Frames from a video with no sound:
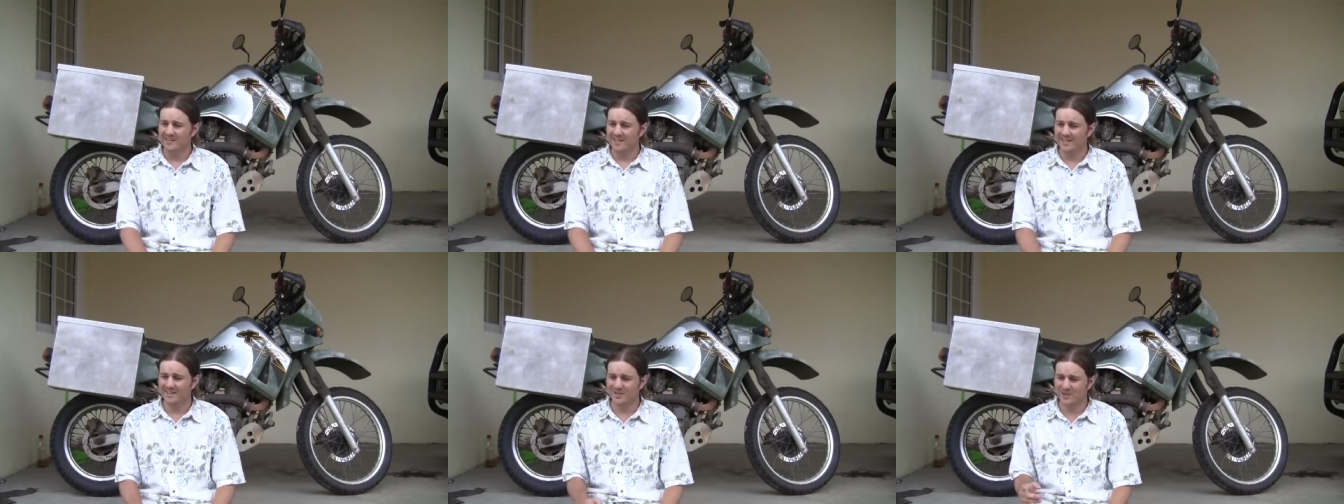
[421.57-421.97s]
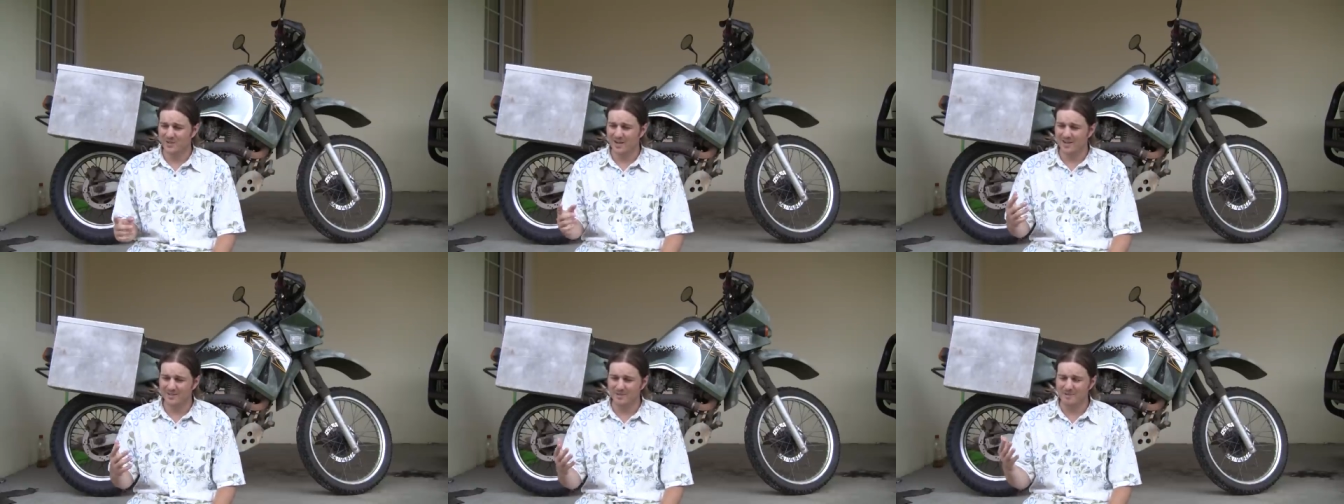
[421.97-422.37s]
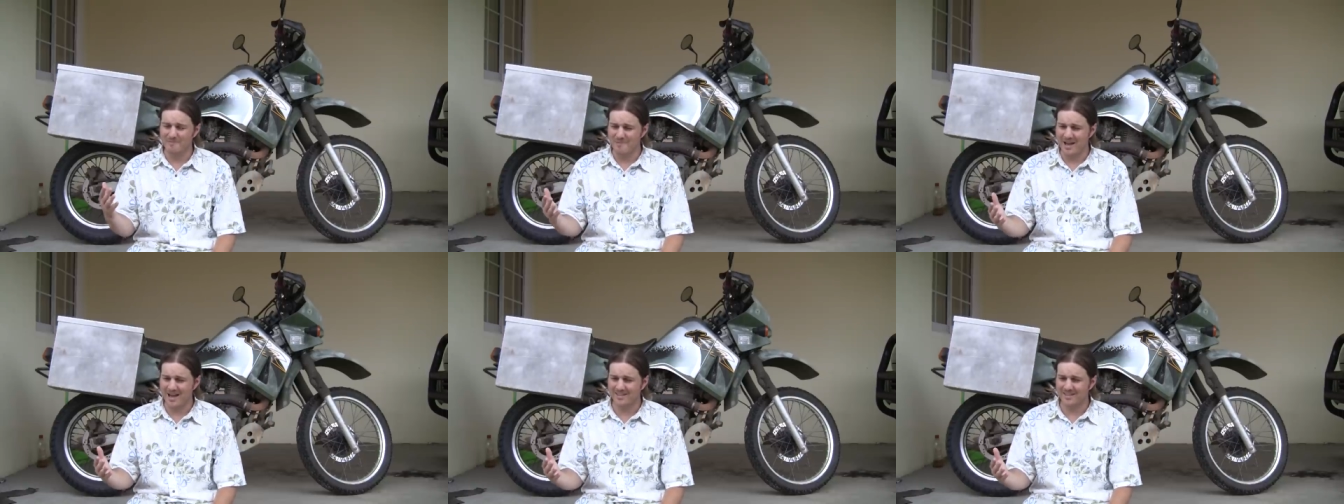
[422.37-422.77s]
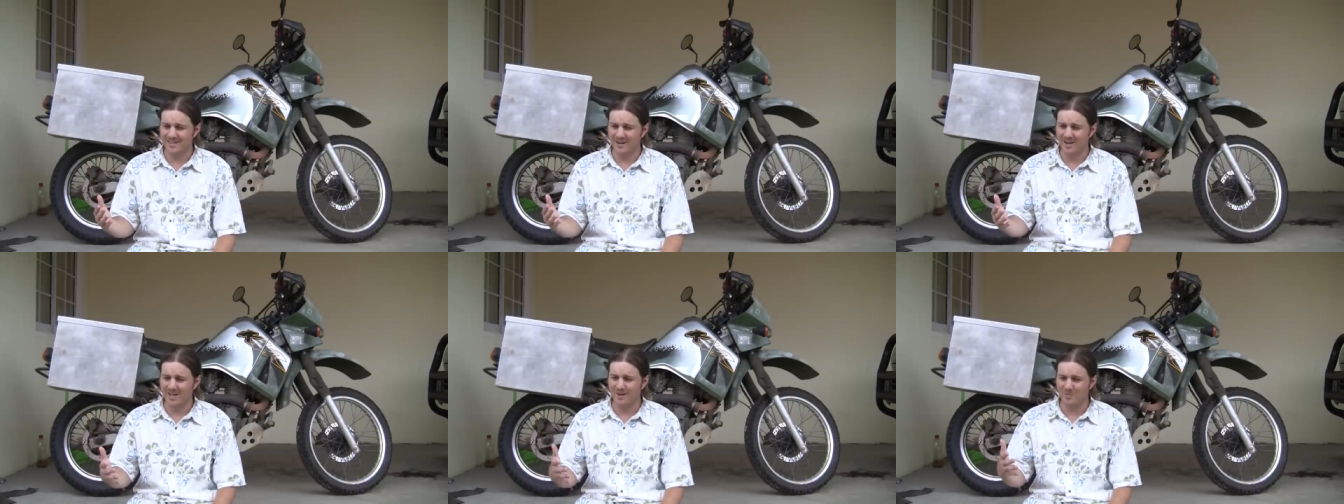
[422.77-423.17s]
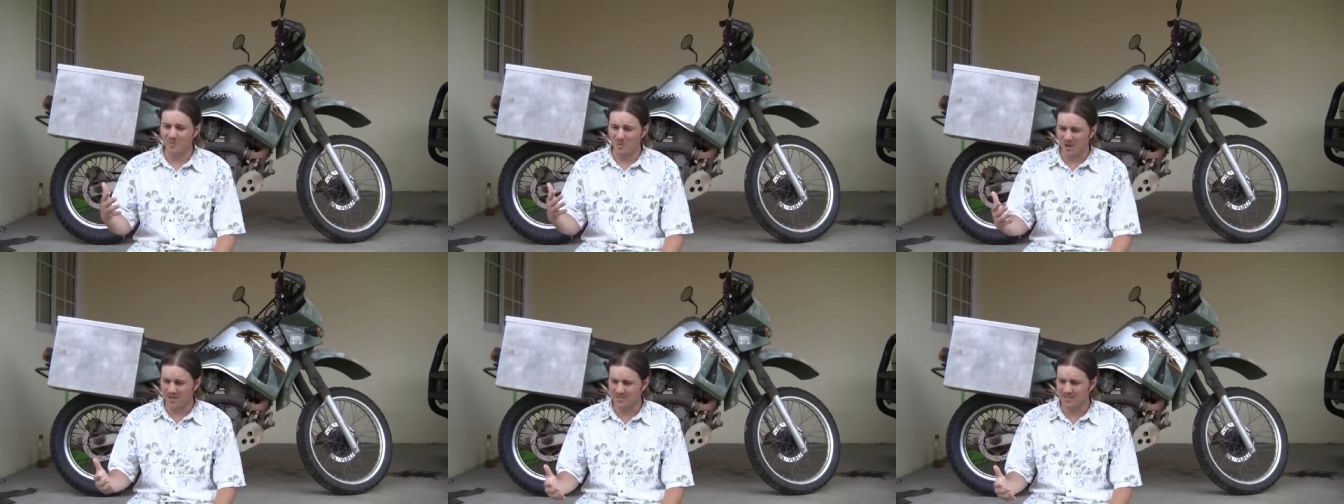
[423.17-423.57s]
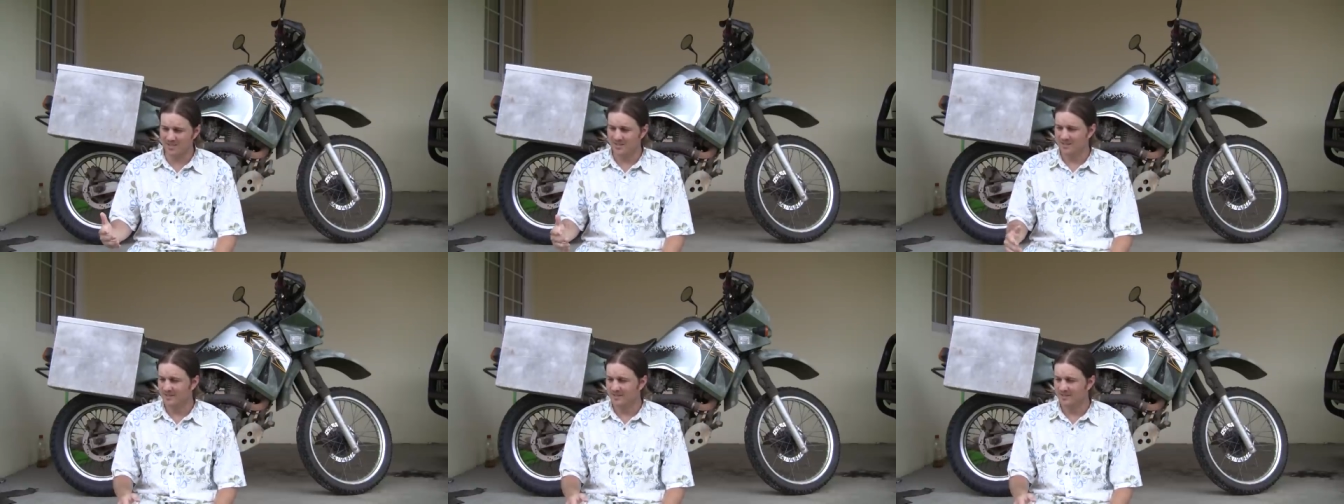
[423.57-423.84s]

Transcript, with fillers: Like they're trying to do the math in their head. What?